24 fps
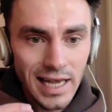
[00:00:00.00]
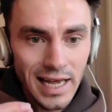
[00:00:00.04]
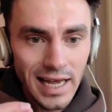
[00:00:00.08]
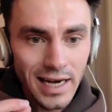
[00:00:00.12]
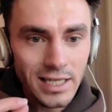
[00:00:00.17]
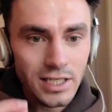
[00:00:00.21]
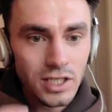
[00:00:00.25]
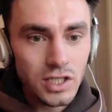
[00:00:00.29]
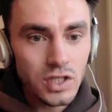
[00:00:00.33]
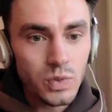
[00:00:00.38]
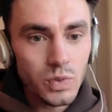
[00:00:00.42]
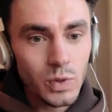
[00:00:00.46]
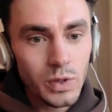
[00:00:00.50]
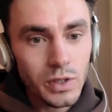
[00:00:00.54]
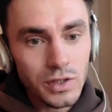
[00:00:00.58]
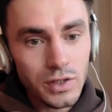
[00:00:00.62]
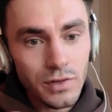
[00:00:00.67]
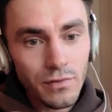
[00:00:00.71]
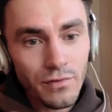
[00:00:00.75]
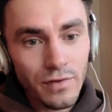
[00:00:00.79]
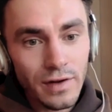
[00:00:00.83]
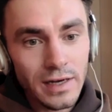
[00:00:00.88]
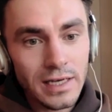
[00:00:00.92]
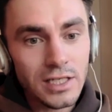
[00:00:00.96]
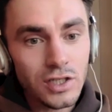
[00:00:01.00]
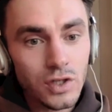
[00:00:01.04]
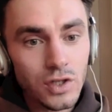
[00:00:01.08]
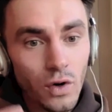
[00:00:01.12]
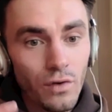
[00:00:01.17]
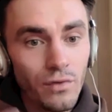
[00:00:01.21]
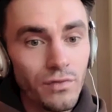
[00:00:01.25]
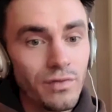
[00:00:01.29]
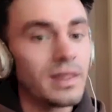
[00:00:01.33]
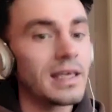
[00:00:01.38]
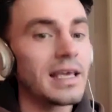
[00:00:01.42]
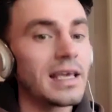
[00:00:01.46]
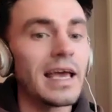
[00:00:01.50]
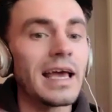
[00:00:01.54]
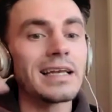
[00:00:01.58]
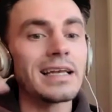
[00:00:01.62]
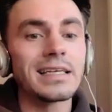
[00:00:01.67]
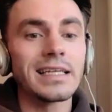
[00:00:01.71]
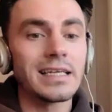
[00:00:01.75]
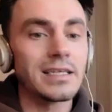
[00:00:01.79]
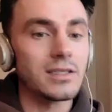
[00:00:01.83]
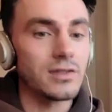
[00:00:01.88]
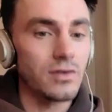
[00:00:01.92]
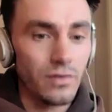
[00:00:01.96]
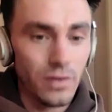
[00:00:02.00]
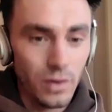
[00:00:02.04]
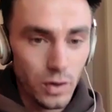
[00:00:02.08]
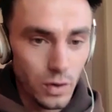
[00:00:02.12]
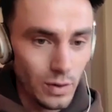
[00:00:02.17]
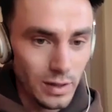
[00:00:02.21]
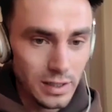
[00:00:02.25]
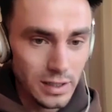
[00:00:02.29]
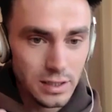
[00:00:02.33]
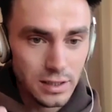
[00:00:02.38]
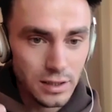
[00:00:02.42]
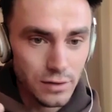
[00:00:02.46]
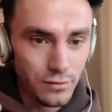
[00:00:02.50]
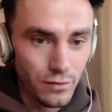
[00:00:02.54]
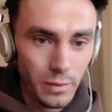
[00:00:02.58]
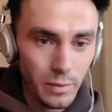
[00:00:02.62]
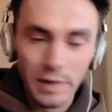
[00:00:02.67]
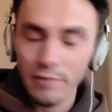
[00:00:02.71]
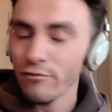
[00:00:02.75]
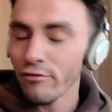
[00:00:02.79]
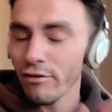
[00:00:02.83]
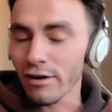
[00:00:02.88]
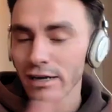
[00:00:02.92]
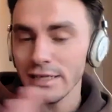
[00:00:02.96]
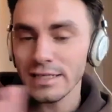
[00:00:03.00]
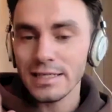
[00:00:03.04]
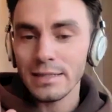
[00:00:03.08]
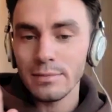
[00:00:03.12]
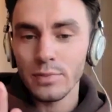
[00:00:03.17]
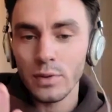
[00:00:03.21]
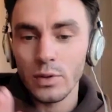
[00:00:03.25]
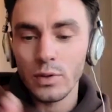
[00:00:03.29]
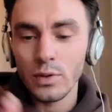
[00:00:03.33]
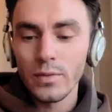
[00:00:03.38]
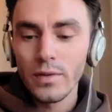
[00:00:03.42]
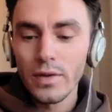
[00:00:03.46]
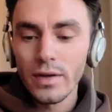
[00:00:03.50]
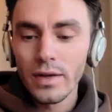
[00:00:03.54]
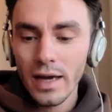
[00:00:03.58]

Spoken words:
and I just want you to finish off the endings of the questions for me. Very simple.